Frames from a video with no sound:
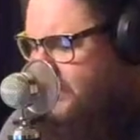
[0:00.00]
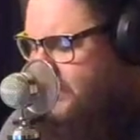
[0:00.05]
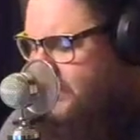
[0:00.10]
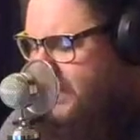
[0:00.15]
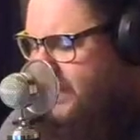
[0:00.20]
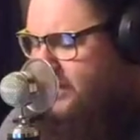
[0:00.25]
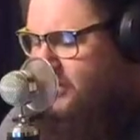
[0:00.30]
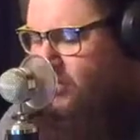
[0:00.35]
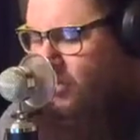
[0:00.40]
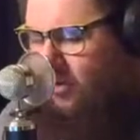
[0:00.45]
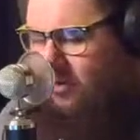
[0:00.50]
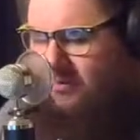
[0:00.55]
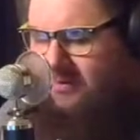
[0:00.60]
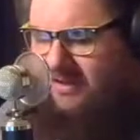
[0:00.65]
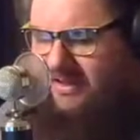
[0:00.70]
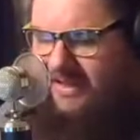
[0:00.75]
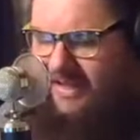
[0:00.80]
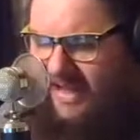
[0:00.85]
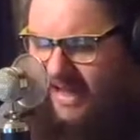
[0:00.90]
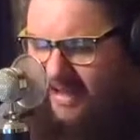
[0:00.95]
that
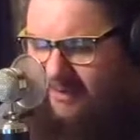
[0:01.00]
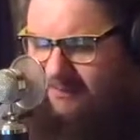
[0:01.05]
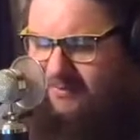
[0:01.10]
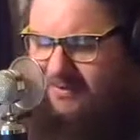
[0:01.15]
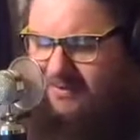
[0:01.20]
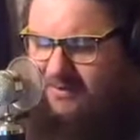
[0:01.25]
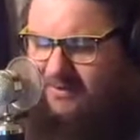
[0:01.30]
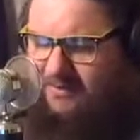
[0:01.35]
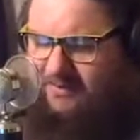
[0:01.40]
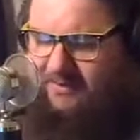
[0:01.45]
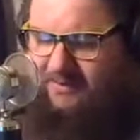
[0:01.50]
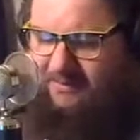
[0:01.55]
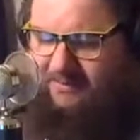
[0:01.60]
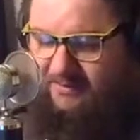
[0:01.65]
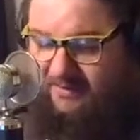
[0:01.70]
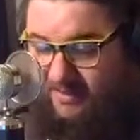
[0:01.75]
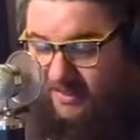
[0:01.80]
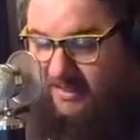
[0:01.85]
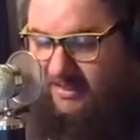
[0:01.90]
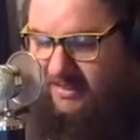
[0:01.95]
normally happen
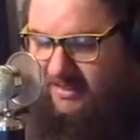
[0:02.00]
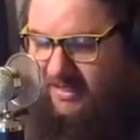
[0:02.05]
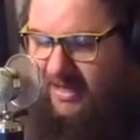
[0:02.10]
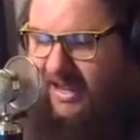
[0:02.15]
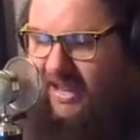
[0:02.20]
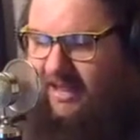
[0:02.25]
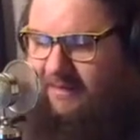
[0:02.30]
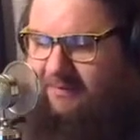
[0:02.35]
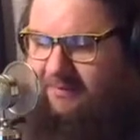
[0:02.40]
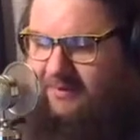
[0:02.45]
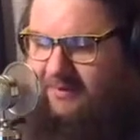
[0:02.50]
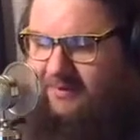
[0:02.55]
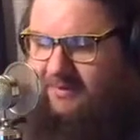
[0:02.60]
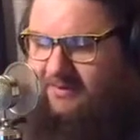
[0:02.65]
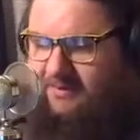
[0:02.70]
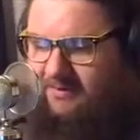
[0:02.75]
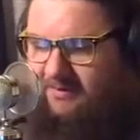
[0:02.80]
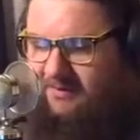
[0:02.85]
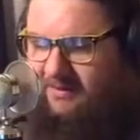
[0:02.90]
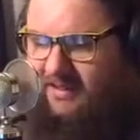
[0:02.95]
didn't
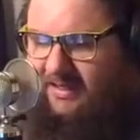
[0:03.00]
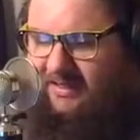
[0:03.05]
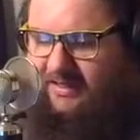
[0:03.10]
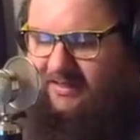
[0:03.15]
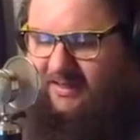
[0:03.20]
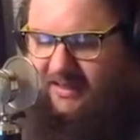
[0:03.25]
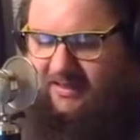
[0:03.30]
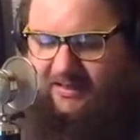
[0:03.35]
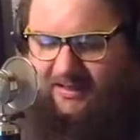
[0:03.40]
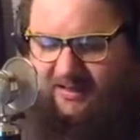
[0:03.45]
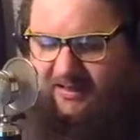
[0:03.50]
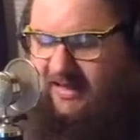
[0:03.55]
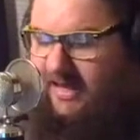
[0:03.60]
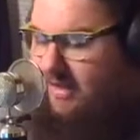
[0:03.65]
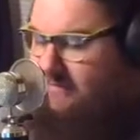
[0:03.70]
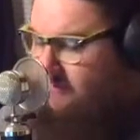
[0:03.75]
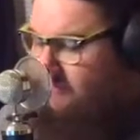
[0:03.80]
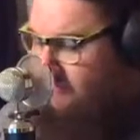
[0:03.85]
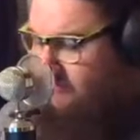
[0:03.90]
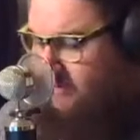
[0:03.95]
happen. Like, I didn't
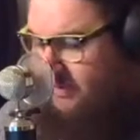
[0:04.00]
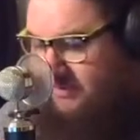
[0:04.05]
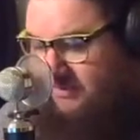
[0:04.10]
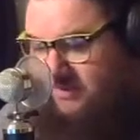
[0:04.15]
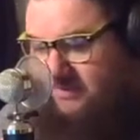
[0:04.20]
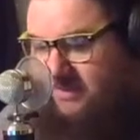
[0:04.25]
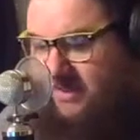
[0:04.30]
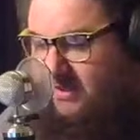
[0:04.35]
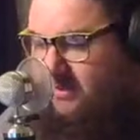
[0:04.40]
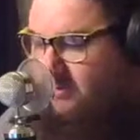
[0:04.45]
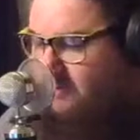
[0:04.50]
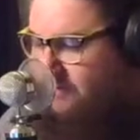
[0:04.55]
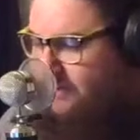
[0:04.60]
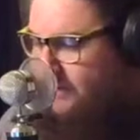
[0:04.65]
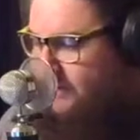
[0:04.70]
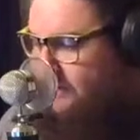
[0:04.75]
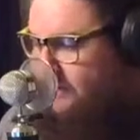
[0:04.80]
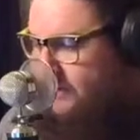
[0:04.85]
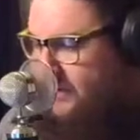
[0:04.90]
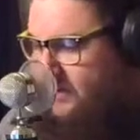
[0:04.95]
have a single
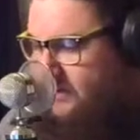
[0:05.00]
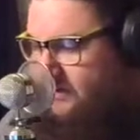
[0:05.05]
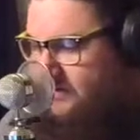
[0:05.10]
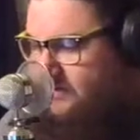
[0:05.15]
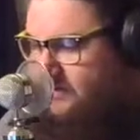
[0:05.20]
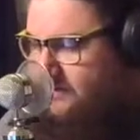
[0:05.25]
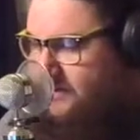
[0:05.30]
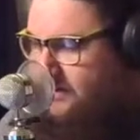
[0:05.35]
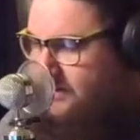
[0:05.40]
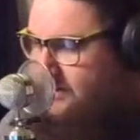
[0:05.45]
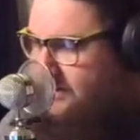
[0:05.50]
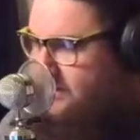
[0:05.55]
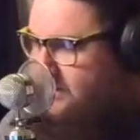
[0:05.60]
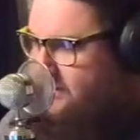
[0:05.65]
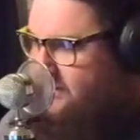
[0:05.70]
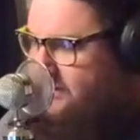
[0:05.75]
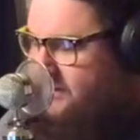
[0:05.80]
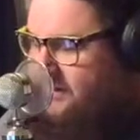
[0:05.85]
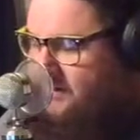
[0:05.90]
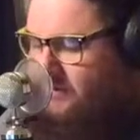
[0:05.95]
meltdown throughout the
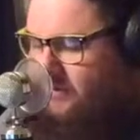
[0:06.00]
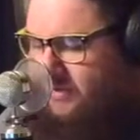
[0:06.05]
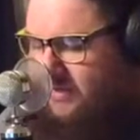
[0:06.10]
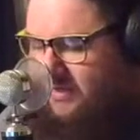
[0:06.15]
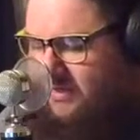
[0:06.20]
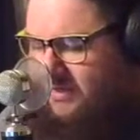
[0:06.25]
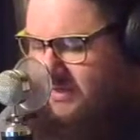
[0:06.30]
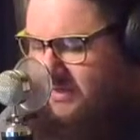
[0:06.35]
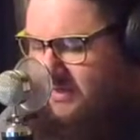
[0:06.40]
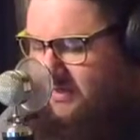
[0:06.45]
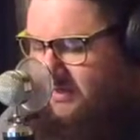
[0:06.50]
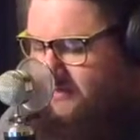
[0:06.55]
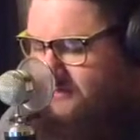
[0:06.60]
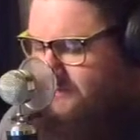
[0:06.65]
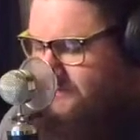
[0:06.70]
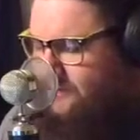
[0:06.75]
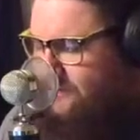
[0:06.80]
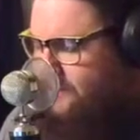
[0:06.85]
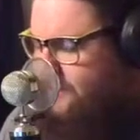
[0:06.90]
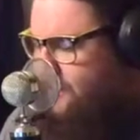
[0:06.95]
entire
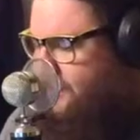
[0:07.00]
weekend.